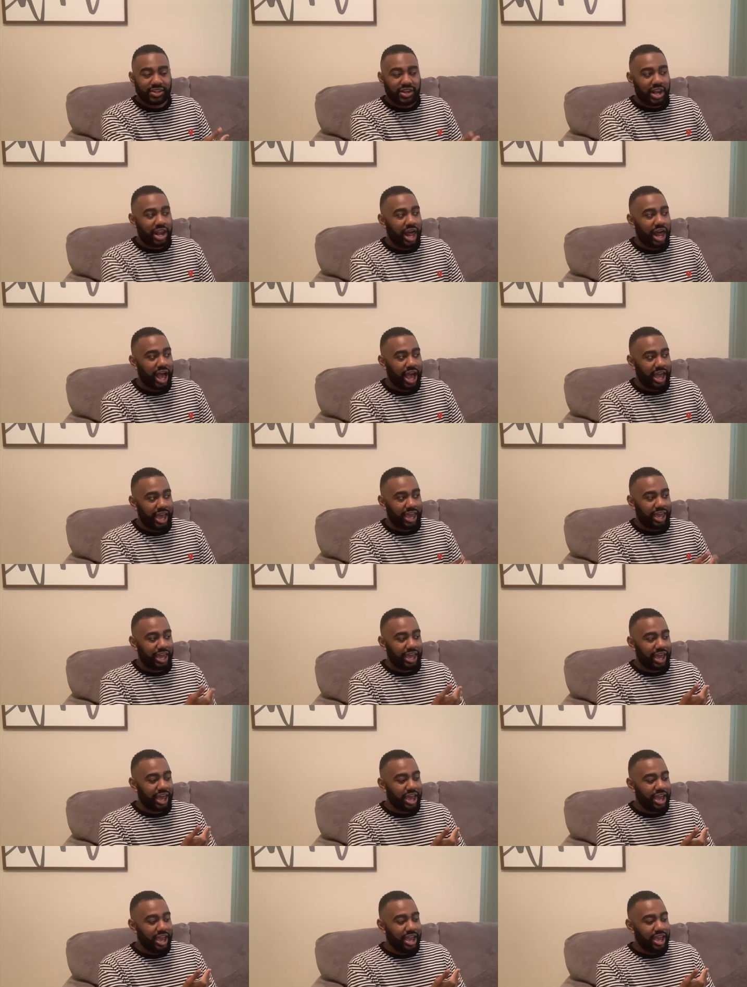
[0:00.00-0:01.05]
Like,
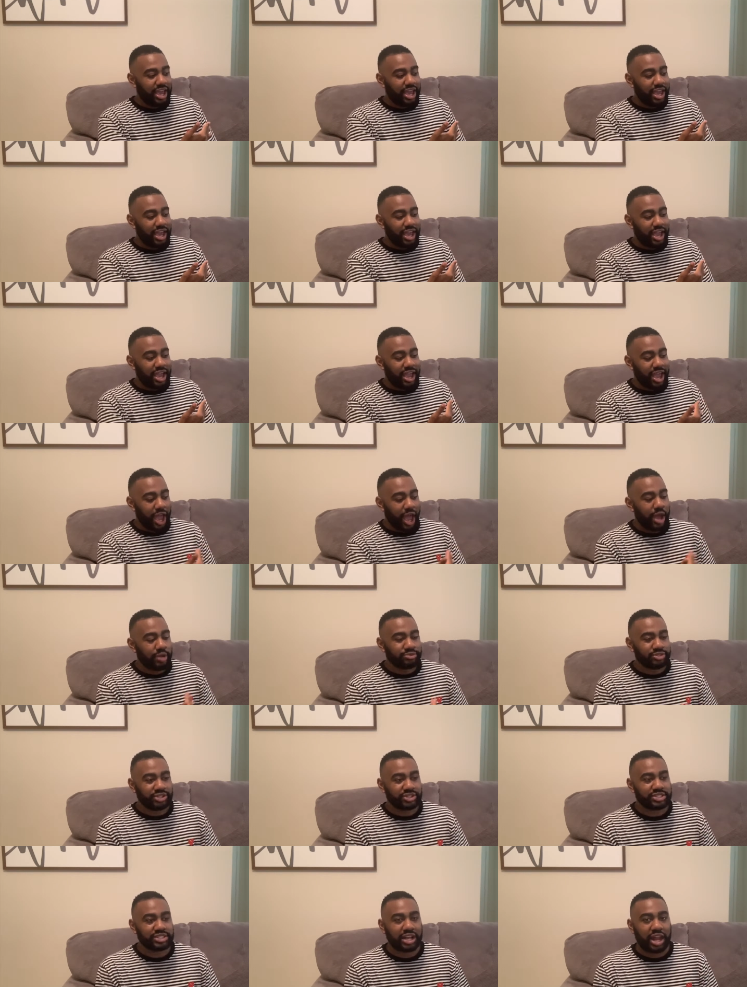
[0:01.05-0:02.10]
and I'm
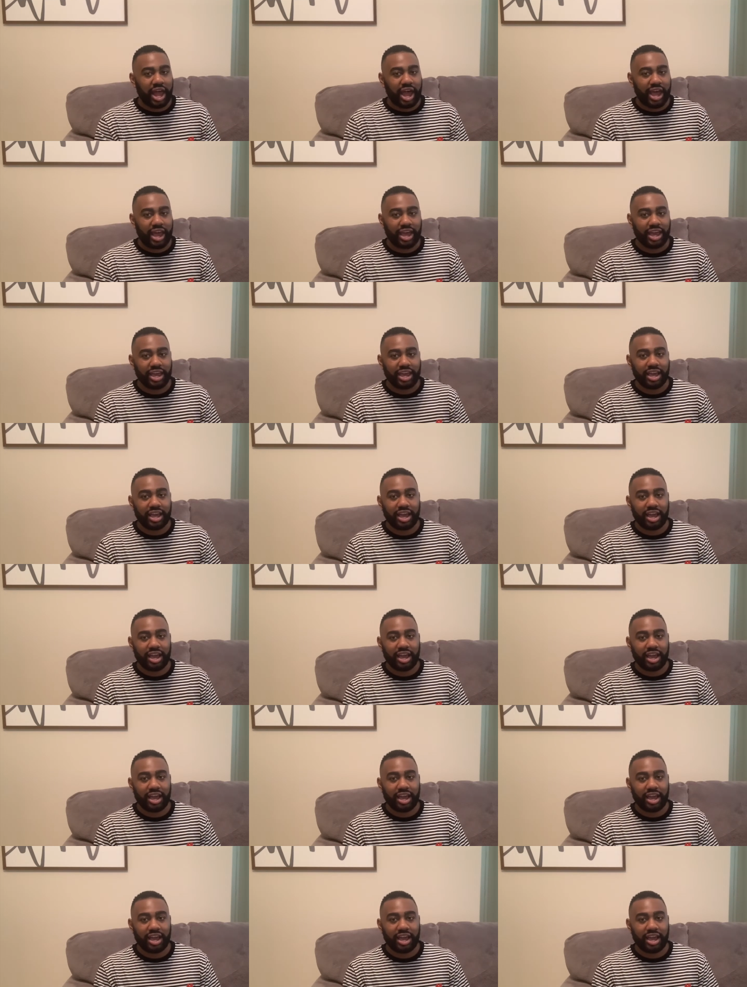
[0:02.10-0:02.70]
just like,